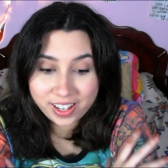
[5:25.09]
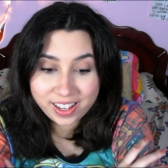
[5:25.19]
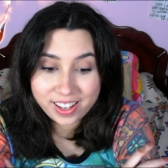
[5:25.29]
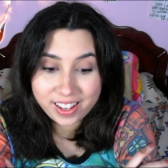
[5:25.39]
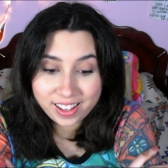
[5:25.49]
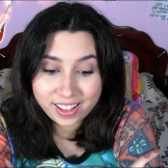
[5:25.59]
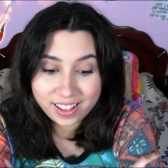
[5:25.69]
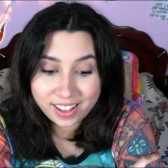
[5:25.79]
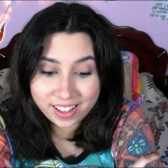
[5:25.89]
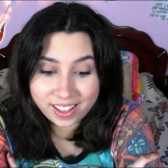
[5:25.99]
Let's go.
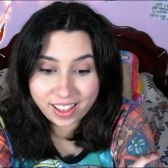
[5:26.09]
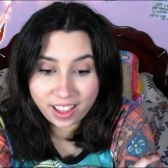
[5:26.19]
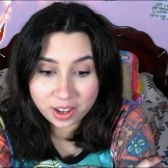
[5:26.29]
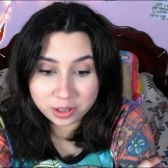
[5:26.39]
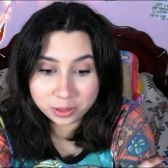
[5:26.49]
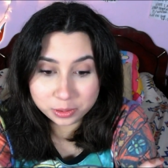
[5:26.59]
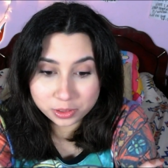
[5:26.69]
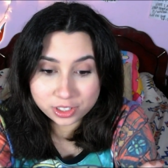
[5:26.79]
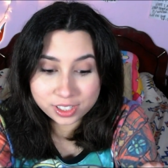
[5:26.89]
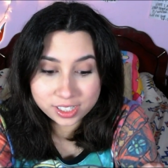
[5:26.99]
Ouch.